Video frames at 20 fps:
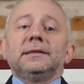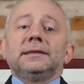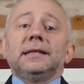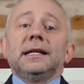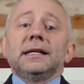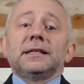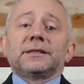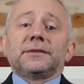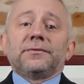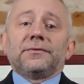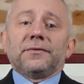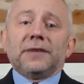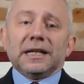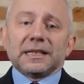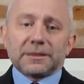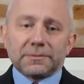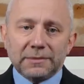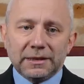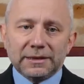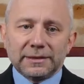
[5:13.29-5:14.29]
These
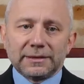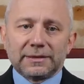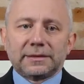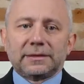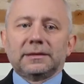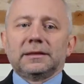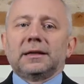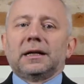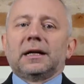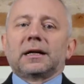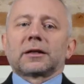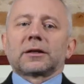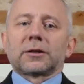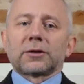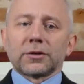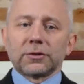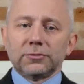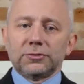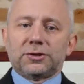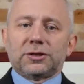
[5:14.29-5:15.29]
investments are
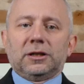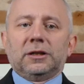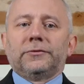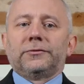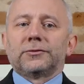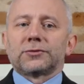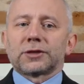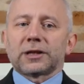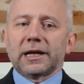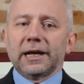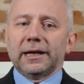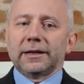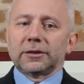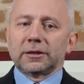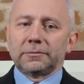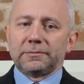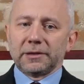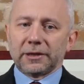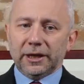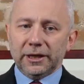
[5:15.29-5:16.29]
crucial for scaling
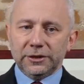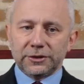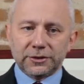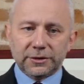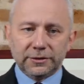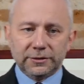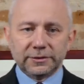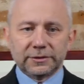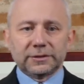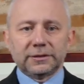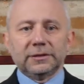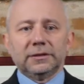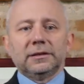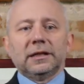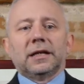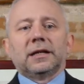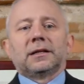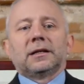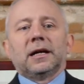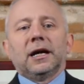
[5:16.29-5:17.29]
operations
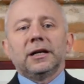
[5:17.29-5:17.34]
and